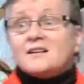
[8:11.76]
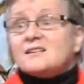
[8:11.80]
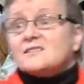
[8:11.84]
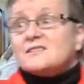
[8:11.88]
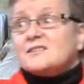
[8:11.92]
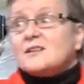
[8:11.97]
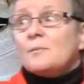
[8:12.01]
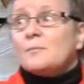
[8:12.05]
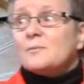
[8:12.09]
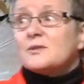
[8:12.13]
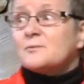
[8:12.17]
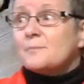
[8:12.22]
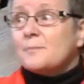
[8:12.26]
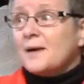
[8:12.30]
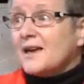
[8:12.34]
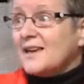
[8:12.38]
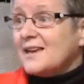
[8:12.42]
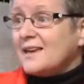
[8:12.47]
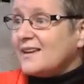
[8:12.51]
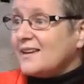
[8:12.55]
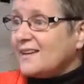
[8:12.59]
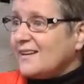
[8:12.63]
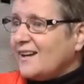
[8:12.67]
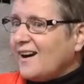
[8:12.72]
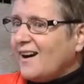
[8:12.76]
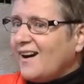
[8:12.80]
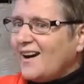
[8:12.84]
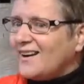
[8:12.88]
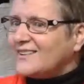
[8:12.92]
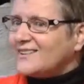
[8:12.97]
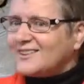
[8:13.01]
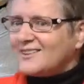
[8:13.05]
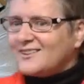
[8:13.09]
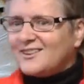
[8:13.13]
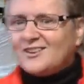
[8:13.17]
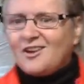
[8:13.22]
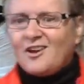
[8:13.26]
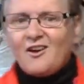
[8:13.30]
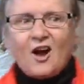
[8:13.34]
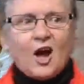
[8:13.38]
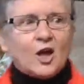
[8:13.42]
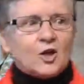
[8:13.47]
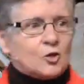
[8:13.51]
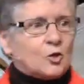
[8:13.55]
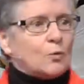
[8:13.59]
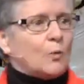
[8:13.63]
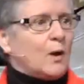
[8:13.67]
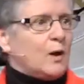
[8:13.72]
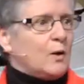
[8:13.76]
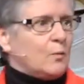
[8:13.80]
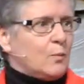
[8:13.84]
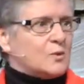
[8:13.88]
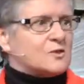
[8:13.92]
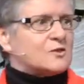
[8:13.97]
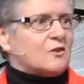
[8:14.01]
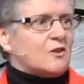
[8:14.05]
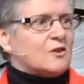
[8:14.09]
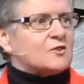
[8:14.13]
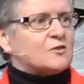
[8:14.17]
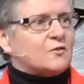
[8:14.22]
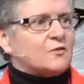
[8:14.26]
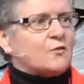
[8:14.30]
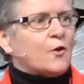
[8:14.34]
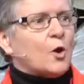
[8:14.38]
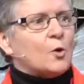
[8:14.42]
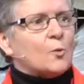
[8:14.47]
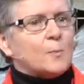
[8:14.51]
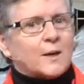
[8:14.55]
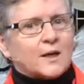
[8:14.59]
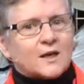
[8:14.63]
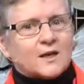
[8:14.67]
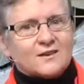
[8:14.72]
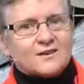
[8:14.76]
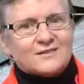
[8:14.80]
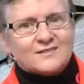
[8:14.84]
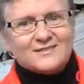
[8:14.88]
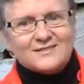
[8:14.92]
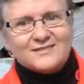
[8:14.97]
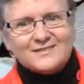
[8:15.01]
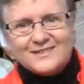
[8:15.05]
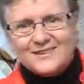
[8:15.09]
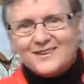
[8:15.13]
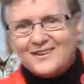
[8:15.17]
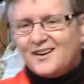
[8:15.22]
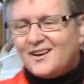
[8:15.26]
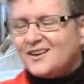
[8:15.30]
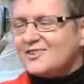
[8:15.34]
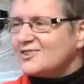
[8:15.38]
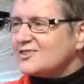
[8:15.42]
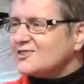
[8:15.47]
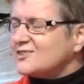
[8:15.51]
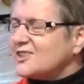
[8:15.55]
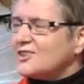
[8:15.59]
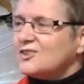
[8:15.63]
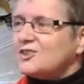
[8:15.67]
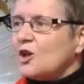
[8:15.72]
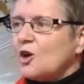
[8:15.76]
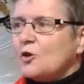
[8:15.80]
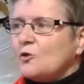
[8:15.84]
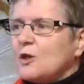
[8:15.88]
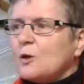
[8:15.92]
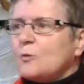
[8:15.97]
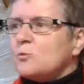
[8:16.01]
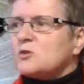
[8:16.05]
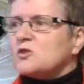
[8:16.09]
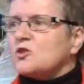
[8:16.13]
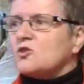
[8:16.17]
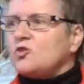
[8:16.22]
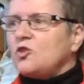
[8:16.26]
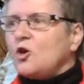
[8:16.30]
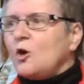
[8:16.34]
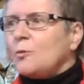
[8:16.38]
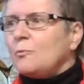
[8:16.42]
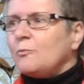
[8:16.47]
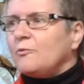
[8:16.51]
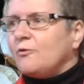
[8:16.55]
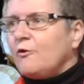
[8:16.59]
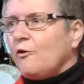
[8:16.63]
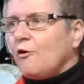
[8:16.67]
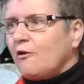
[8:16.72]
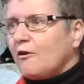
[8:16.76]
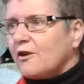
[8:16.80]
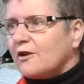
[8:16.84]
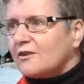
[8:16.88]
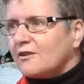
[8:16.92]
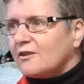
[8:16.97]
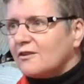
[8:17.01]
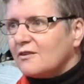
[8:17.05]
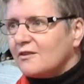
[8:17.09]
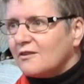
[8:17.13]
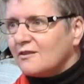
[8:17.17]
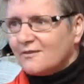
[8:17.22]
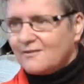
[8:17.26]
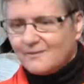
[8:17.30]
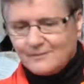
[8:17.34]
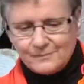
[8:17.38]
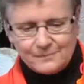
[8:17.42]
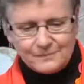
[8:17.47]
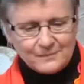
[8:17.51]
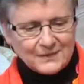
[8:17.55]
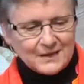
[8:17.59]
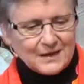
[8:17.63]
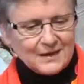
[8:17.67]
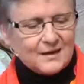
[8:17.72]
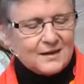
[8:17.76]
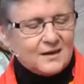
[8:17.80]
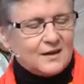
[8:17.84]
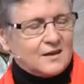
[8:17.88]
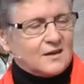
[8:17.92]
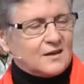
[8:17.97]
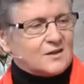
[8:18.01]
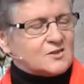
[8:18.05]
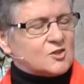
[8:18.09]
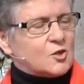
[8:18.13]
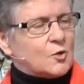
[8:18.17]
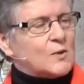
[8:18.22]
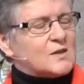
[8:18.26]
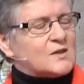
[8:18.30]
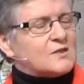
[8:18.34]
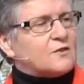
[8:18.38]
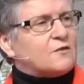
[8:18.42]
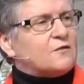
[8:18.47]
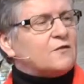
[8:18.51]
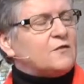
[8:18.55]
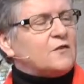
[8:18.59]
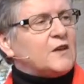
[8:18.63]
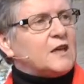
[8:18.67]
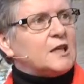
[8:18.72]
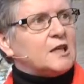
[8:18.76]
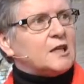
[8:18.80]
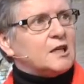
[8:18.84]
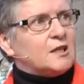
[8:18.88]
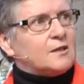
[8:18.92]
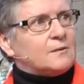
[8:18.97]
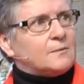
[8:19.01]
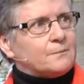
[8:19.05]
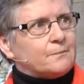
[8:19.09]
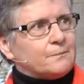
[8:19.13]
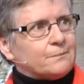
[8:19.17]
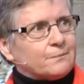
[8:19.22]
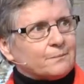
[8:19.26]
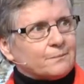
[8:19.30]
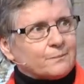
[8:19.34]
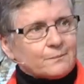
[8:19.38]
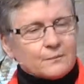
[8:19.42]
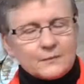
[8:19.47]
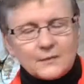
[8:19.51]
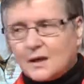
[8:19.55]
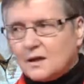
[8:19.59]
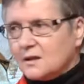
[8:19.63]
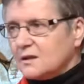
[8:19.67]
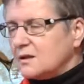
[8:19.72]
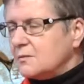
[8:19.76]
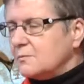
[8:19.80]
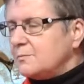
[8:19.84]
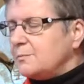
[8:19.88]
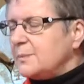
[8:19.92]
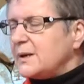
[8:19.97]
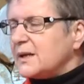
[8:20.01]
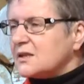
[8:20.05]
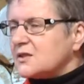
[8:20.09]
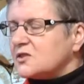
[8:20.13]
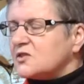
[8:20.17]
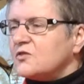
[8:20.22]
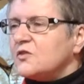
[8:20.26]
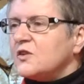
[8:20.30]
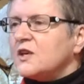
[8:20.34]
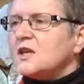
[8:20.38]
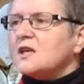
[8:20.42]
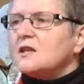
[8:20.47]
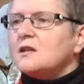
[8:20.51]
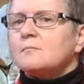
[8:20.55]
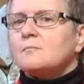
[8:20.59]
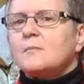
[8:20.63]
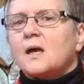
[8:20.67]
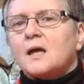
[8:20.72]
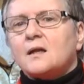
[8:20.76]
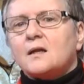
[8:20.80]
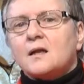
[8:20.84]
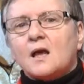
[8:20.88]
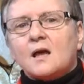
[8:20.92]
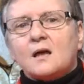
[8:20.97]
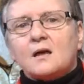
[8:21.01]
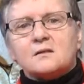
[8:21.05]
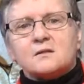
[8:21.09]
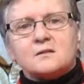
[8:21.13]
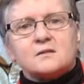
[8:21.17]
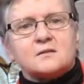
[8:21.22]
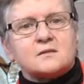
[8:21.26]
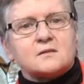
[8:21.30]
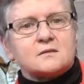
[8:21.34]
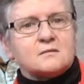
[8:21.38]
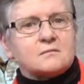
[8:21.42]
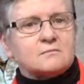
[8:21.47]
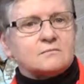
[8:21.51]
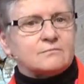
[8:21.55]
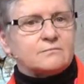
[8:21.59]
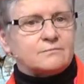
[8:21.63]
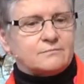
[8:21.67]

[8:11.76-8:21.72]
and as dumb as me, I didn't know. I knew I was glossophobic. I just didn't know there was a term for it. So it's a fear, the biggest fear that man has.